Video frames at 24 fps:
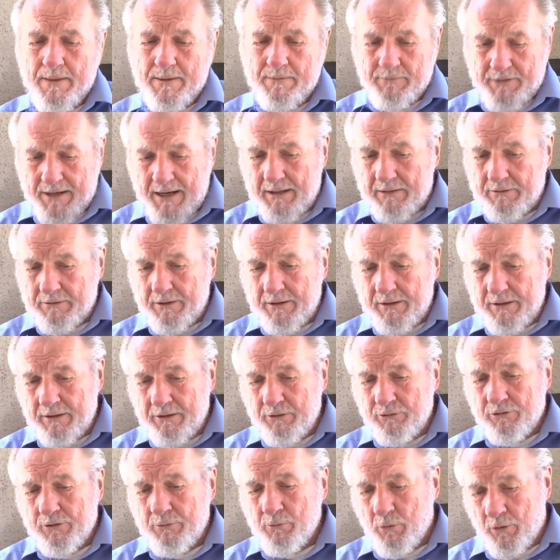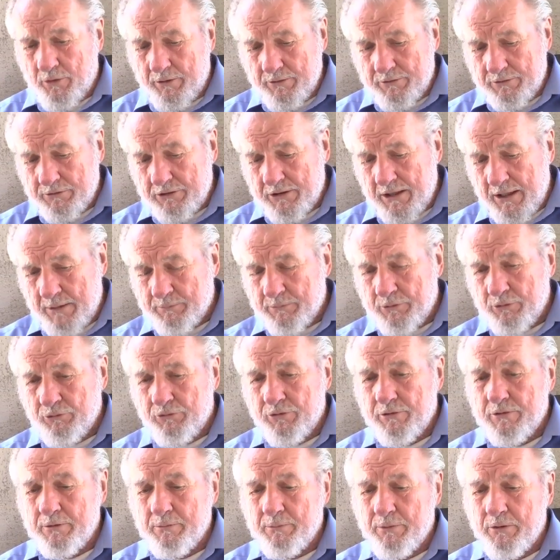Reality is, and one of the chapters
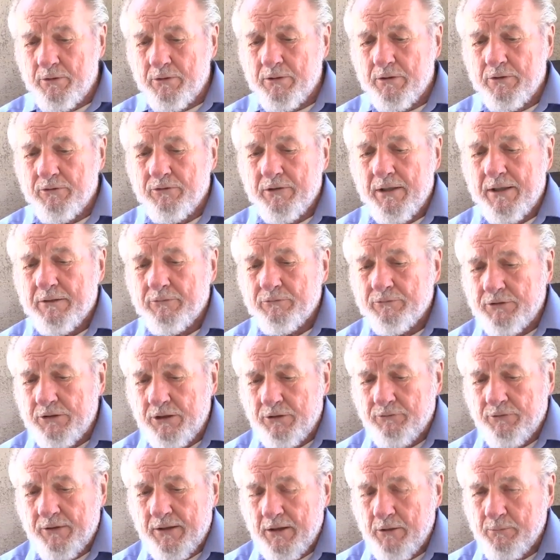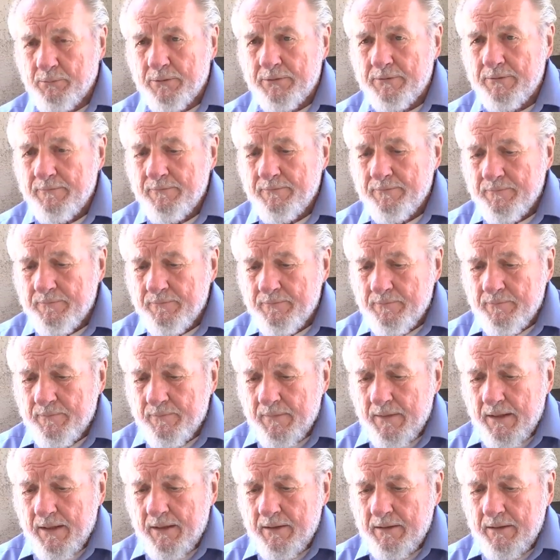in the book is that of Jeff Halper,
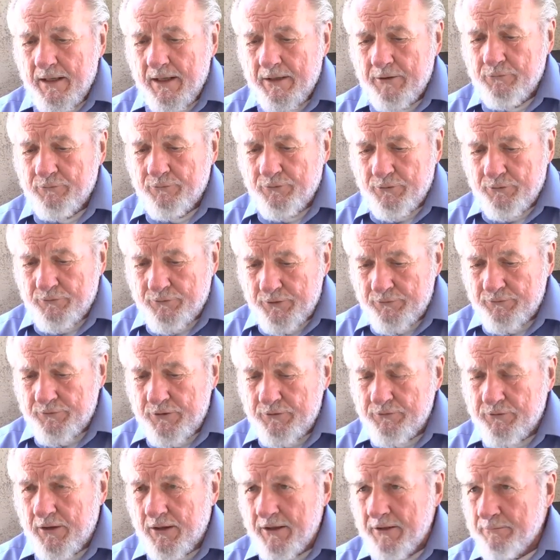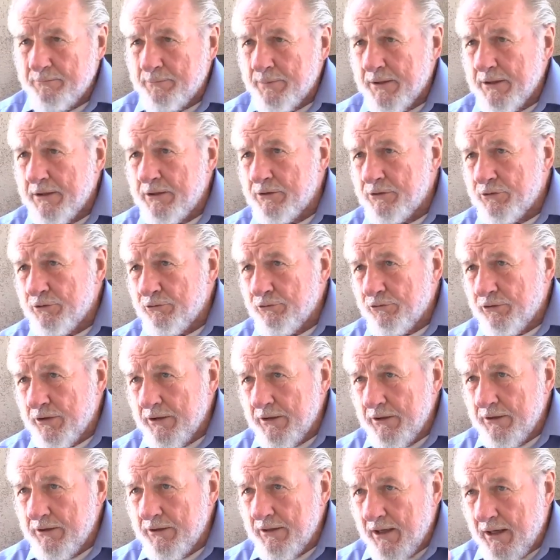and for 55 pages
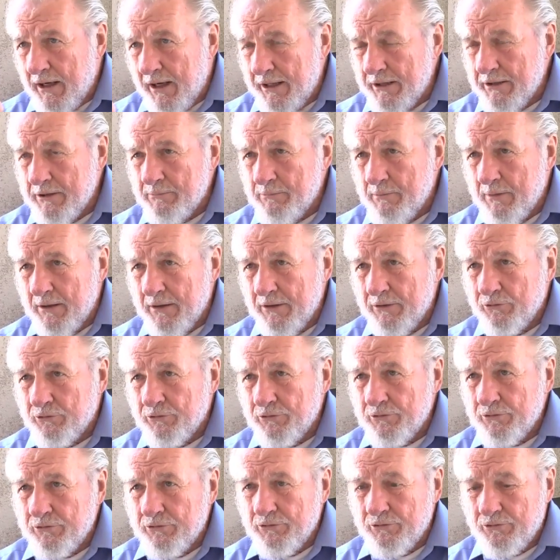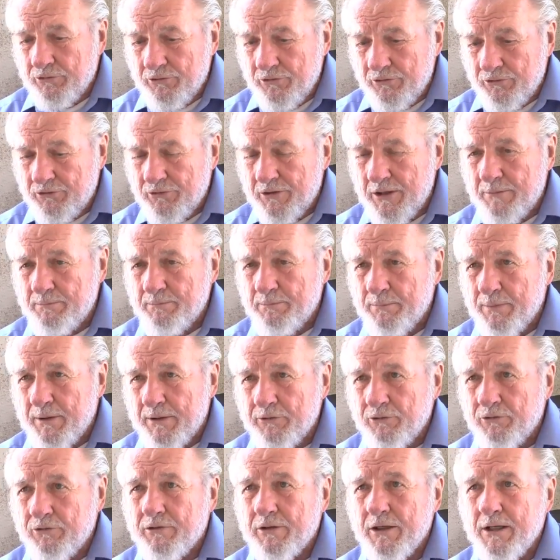he itemizes step
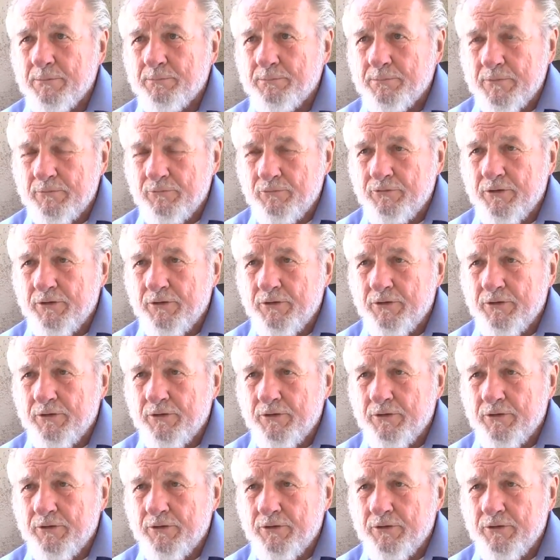by step and